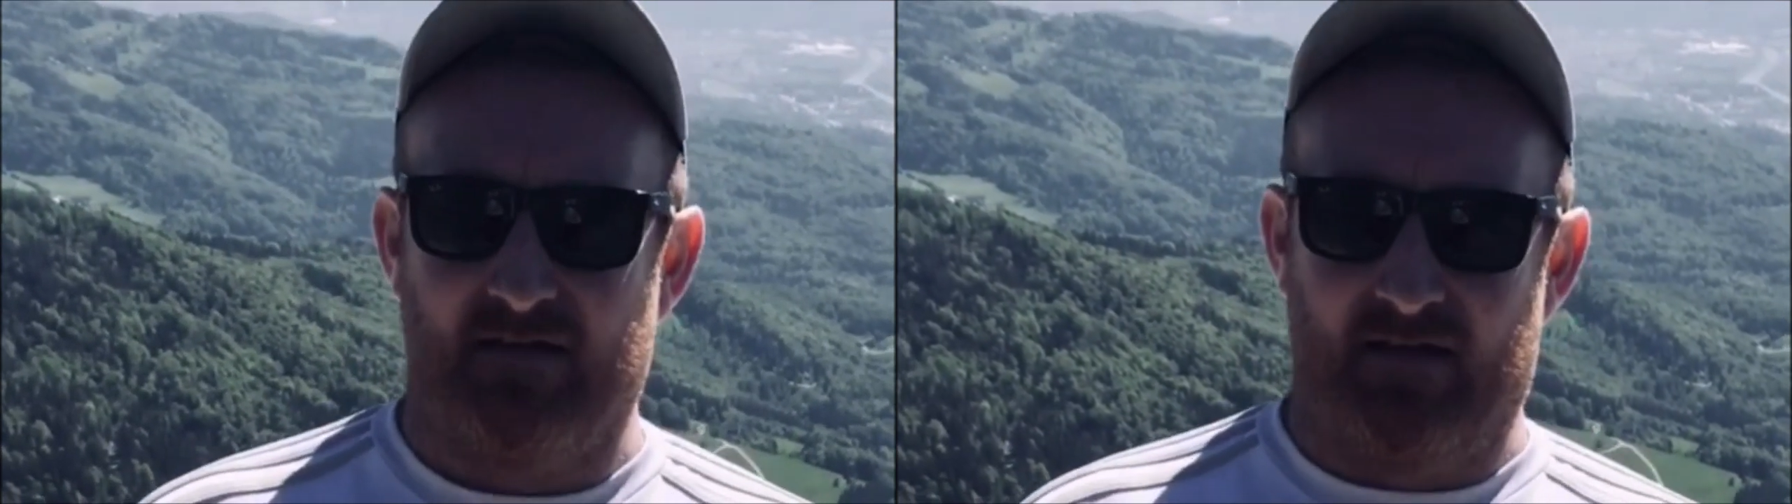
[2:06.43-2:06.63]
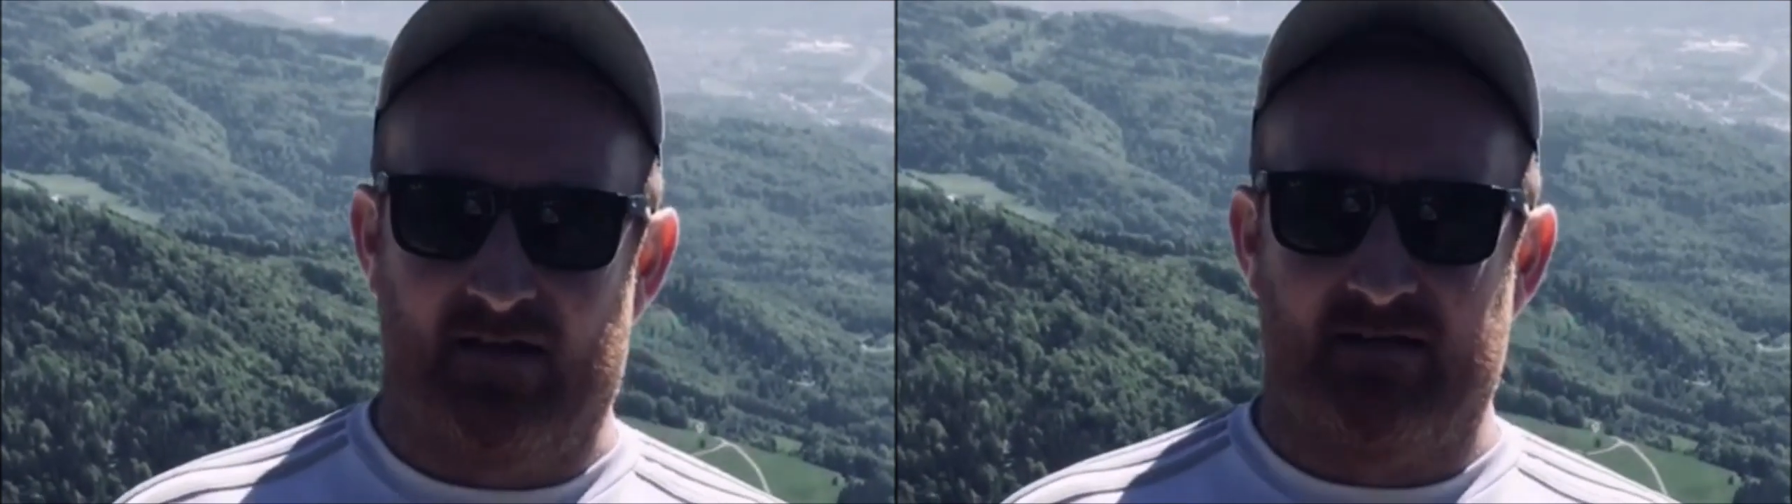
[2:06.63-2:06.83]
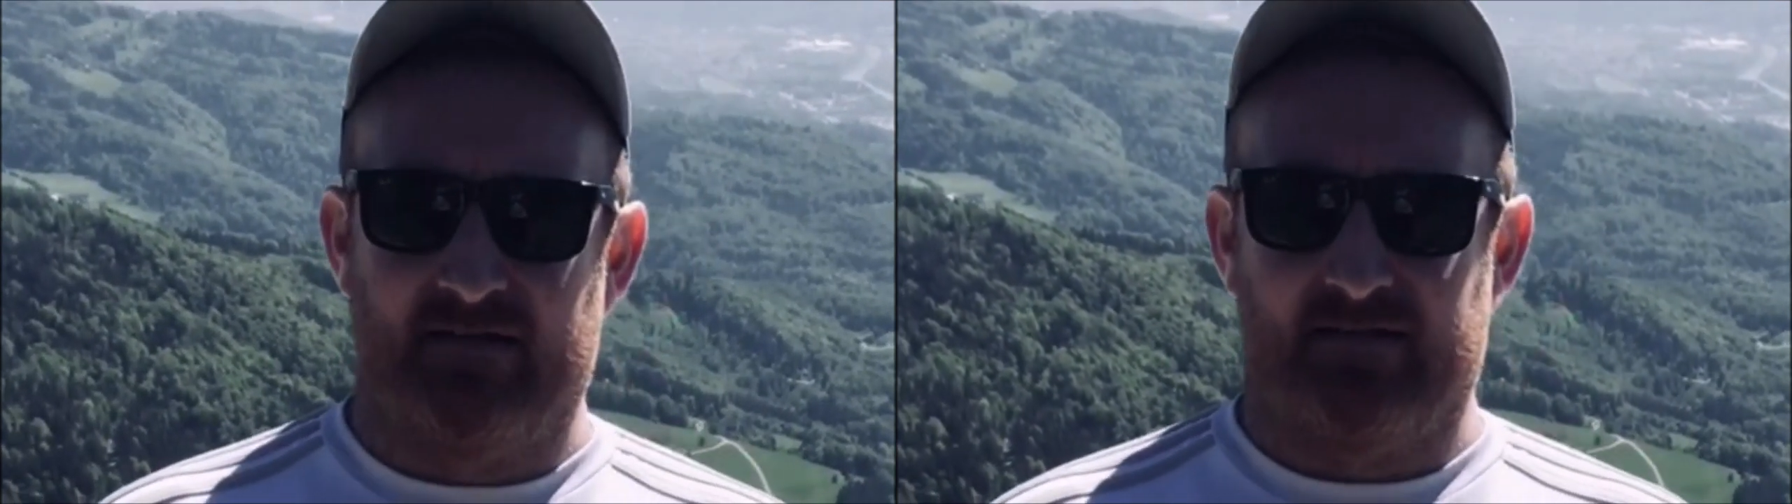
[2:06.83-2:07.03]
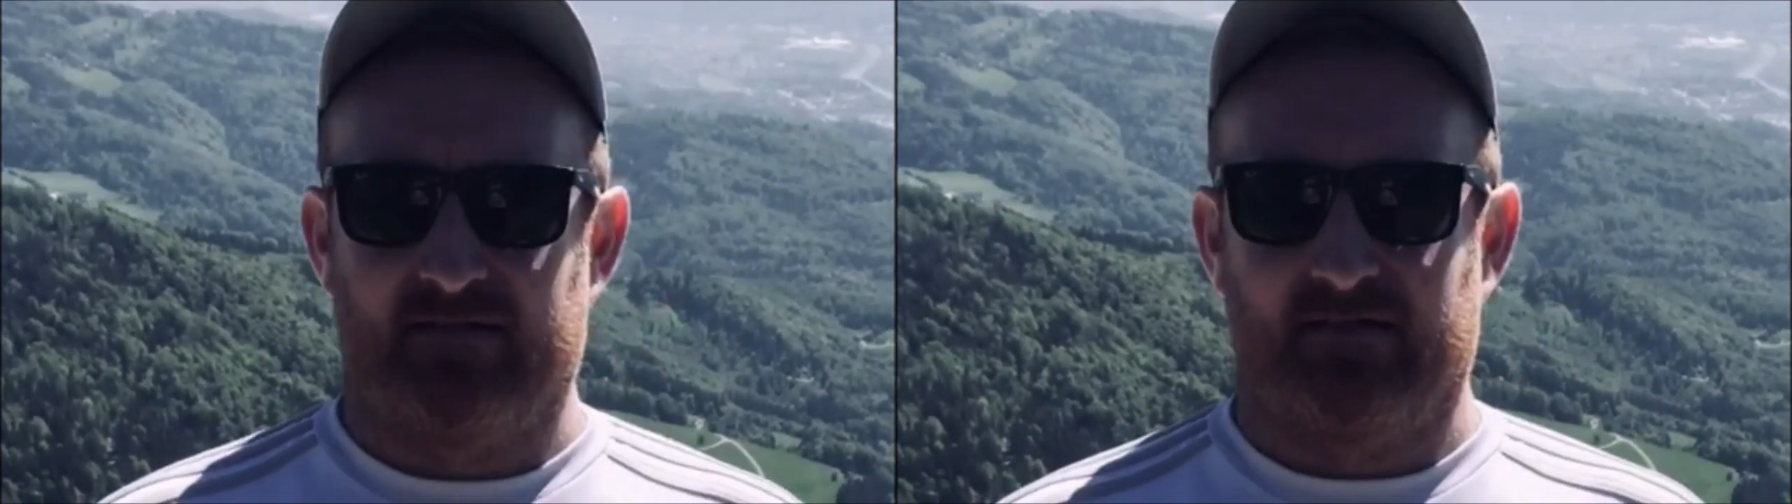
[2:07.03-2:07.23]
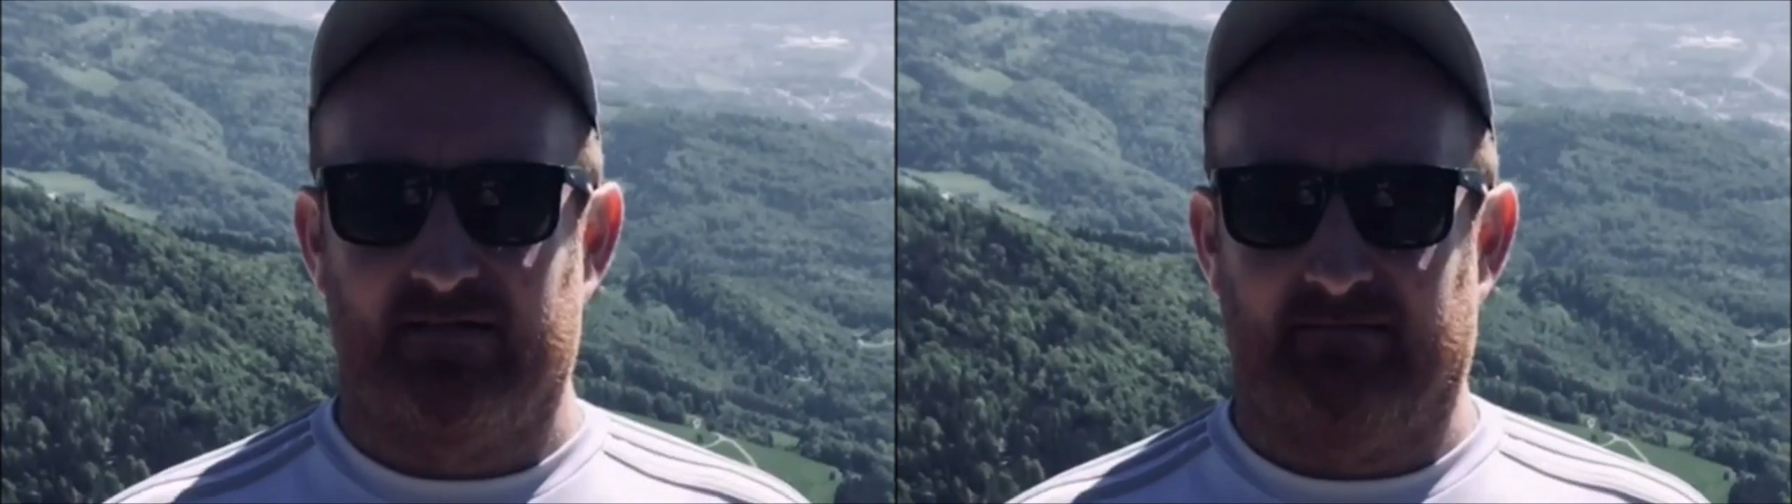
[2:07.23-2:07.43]
and
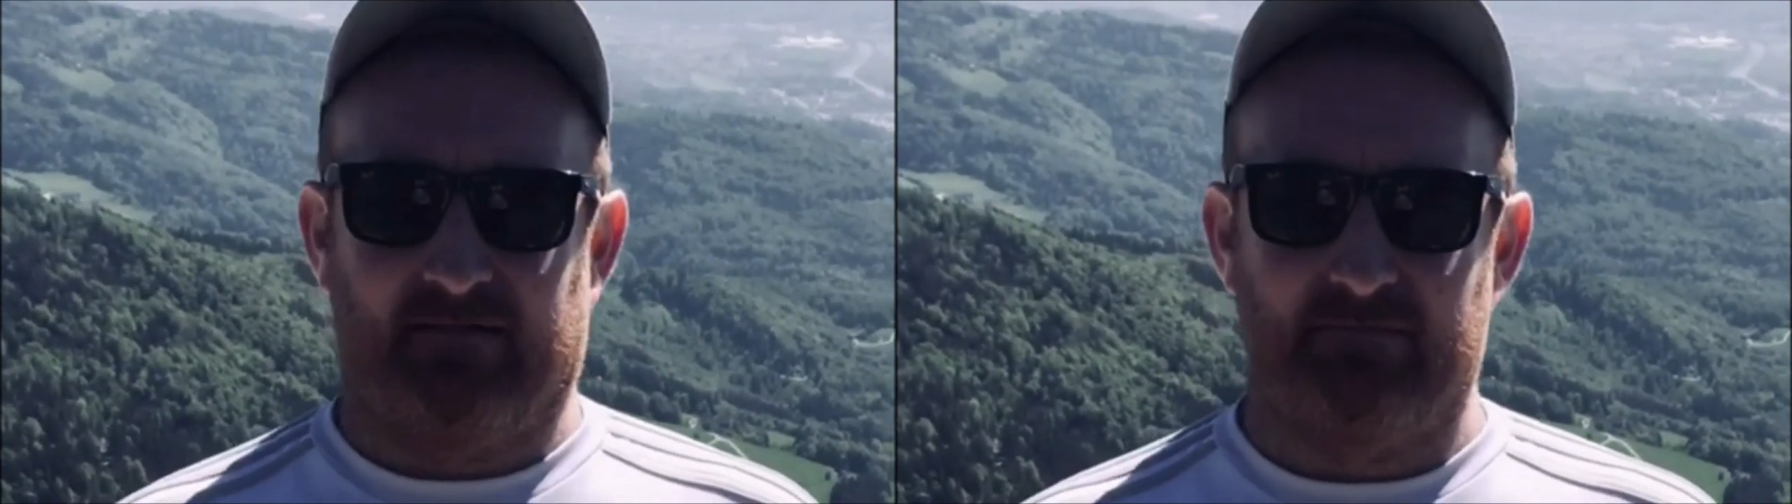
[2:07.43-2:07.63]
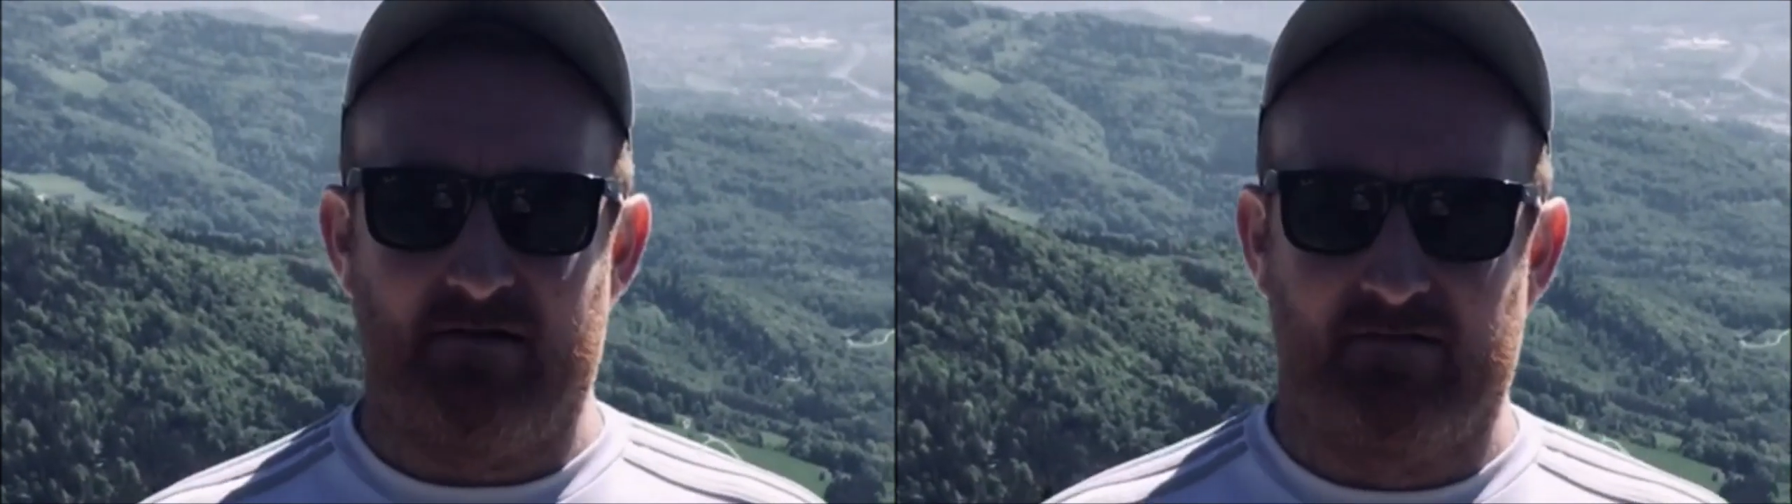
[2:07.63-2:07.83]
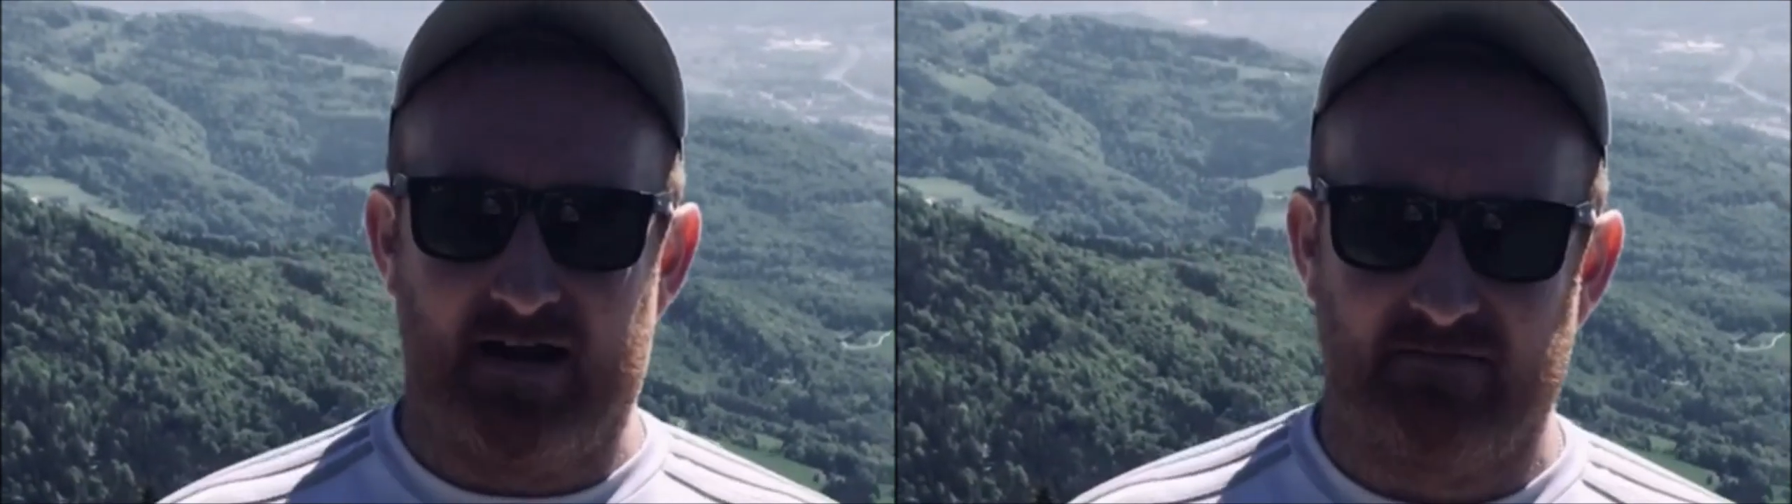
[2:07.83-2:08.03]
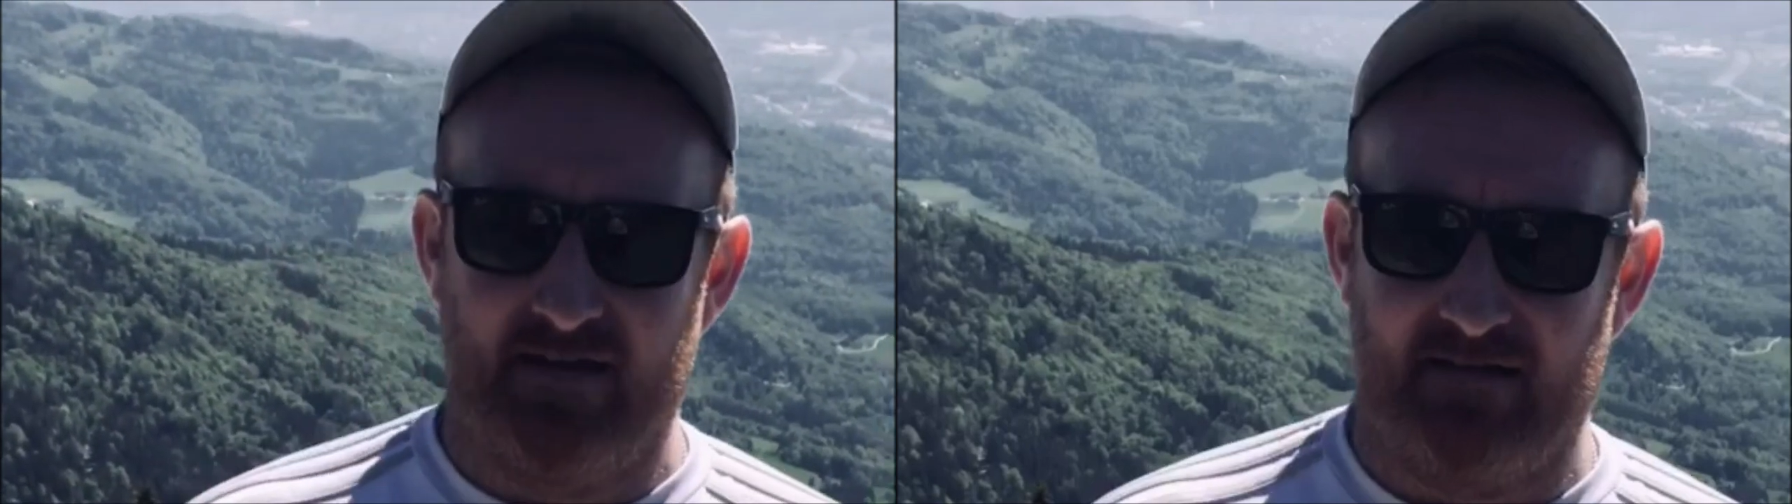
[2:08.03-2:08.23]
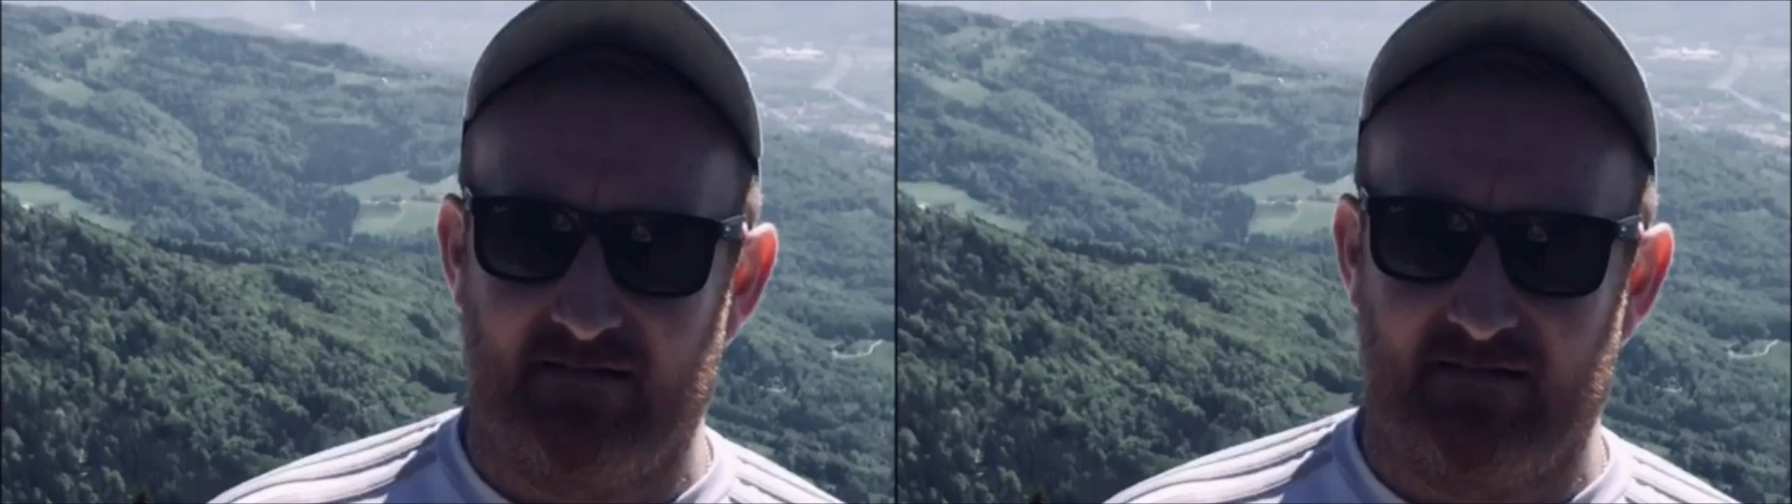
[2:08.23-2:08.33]
came out anyway,